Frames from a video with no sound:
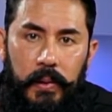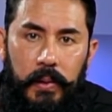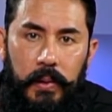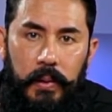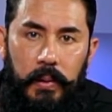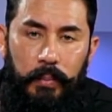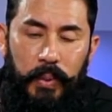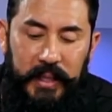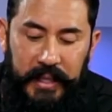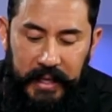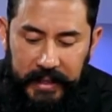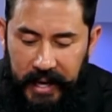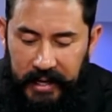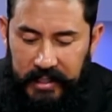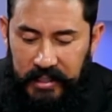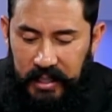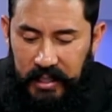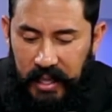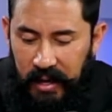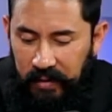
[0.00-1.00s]
But the
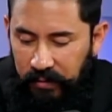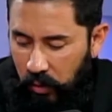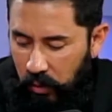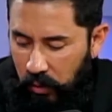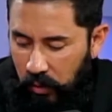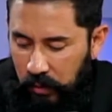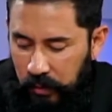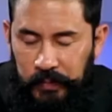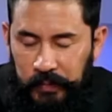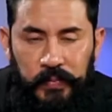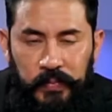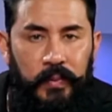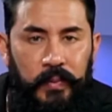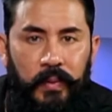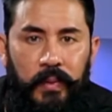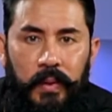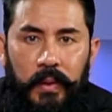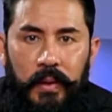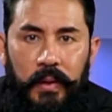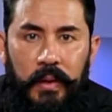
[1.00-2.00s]
next level
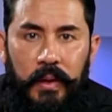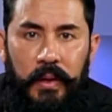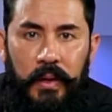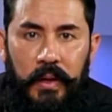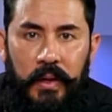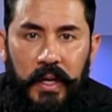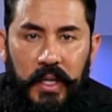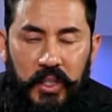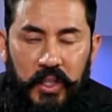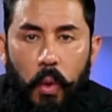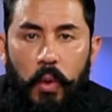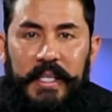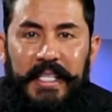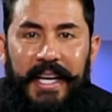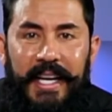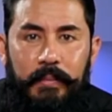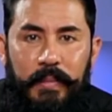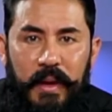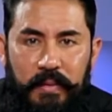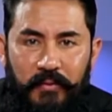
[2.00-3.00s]
is always
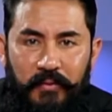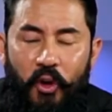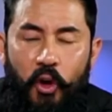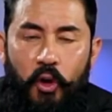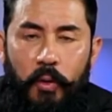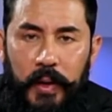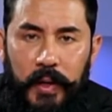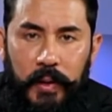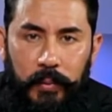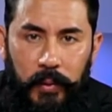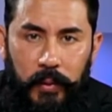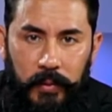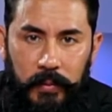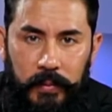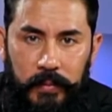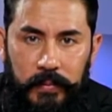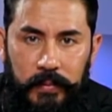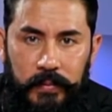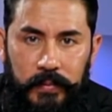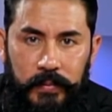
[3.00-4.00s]
going to be formidable.
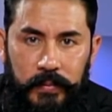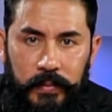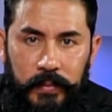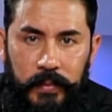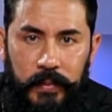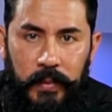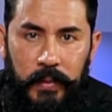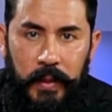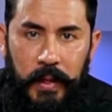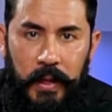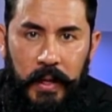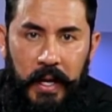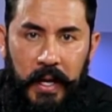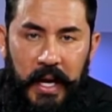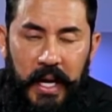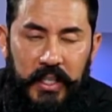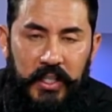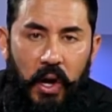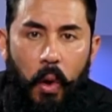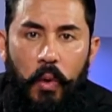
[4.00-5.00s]

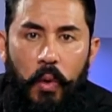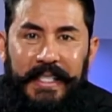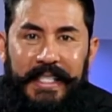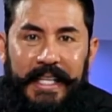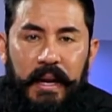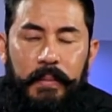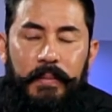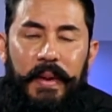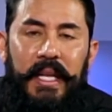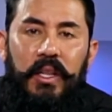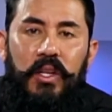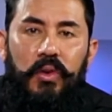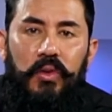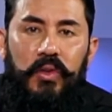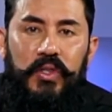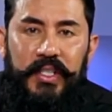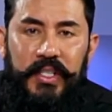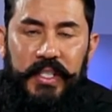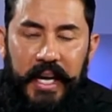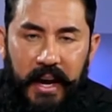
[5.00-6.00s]
It's always going to be a little
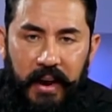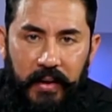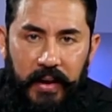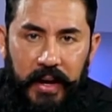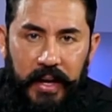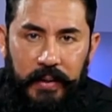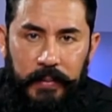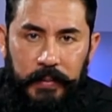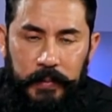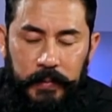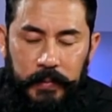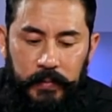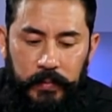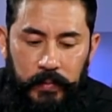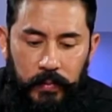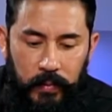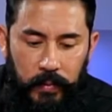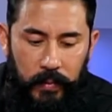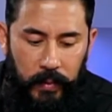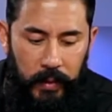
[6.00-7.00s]
scary.
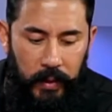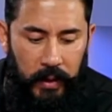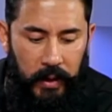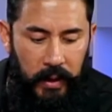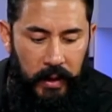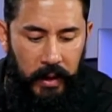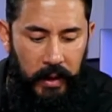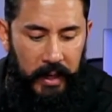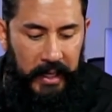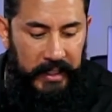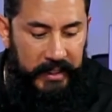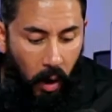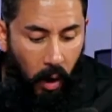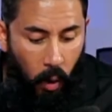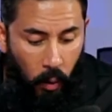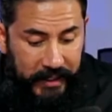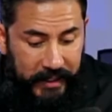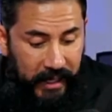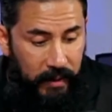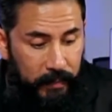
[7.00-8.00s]
It's
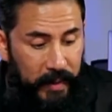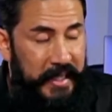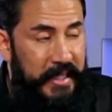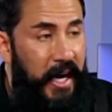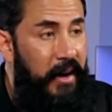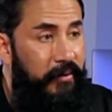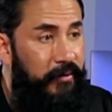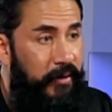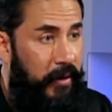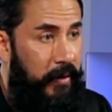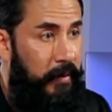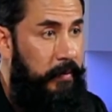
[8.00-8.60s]
always going to be tougher